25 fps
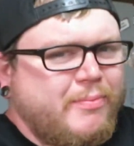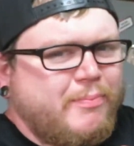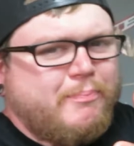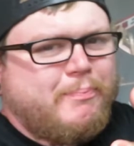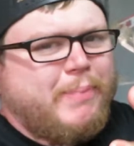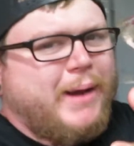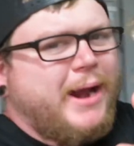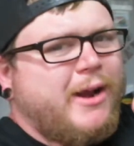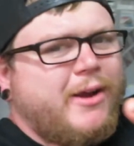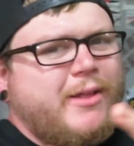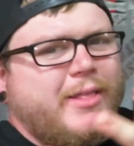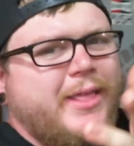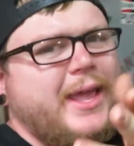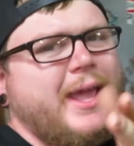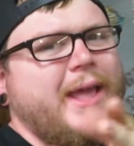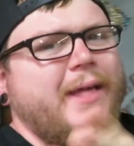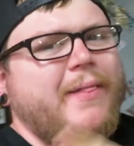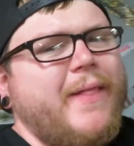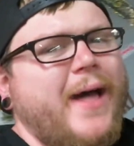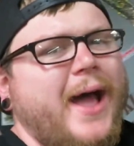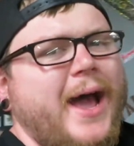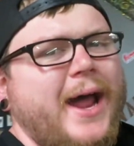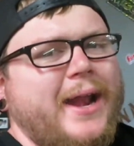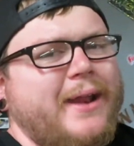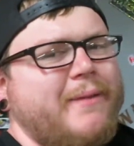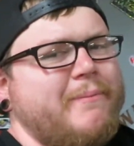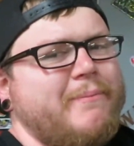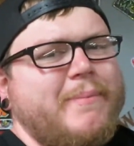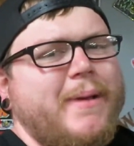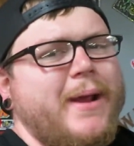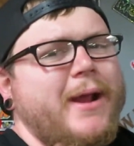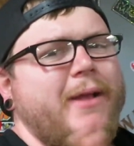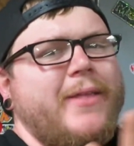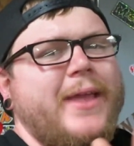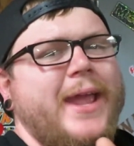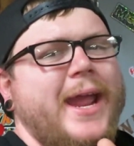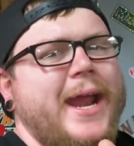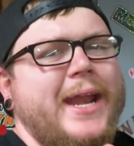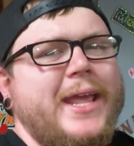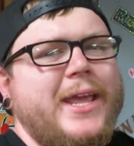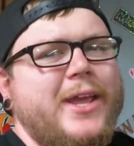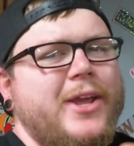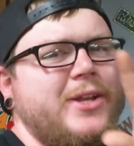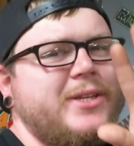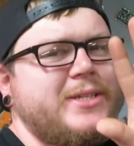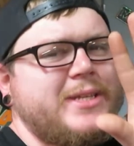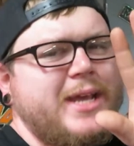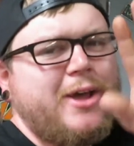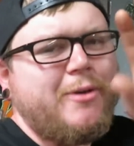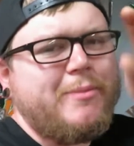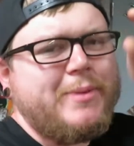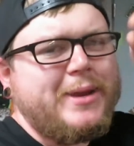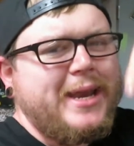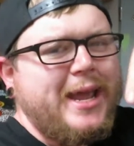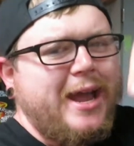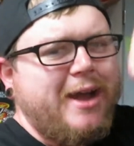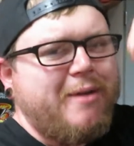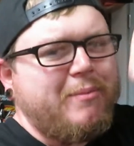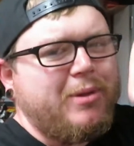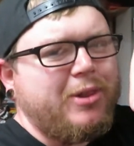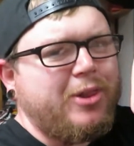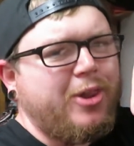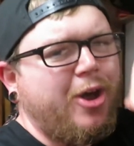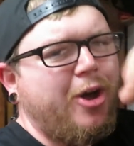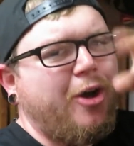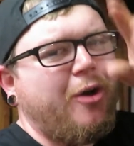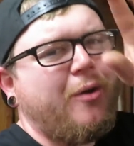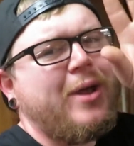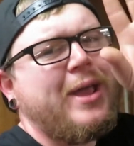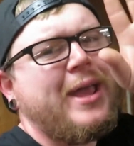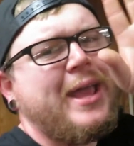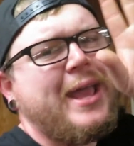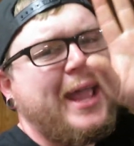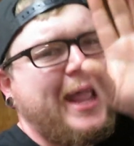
barely any of you tell me down below.